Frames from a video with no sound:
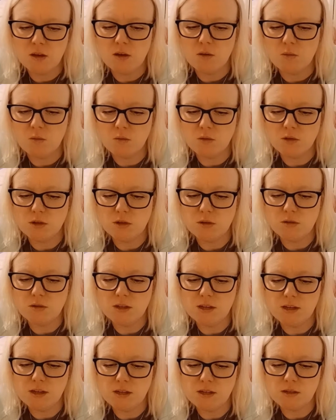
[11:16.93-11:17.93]
what you
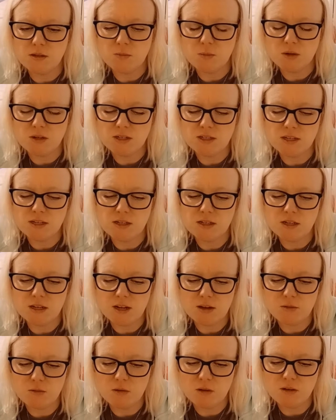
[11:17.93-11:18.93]
need by sending
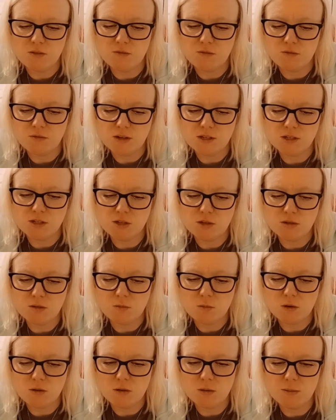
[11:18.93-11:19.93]
out love, gratitude, and
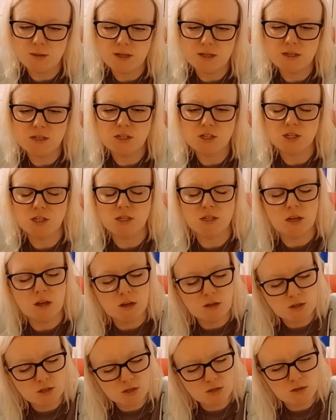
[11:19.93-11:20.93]
welcoming energy.
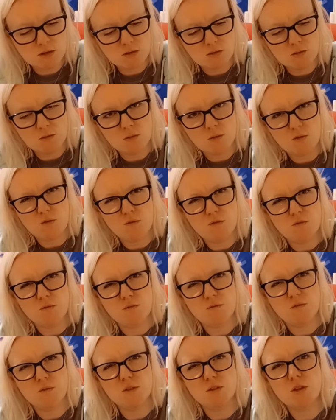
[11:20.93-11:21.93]
So
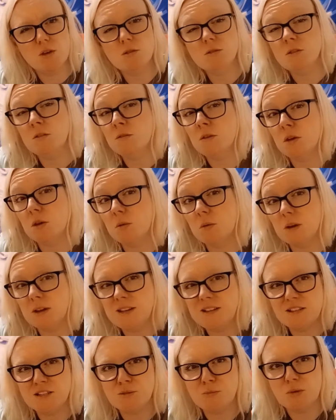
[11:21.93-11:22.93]
for those of you who
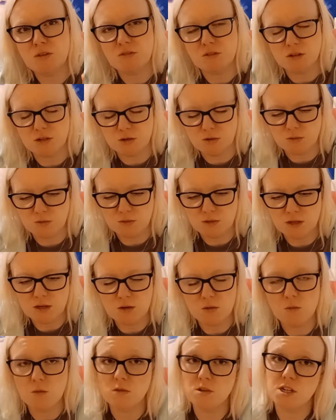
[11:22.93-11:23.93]
ain't spiritual that
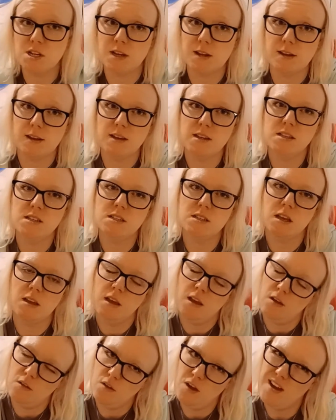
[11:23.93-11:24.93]
are watching this,
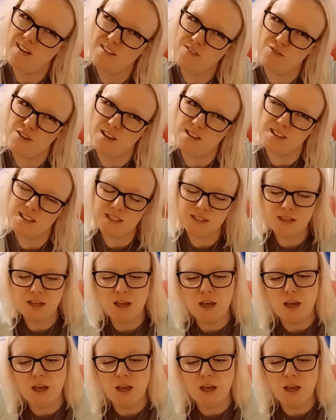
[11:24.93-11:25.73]
hi friends.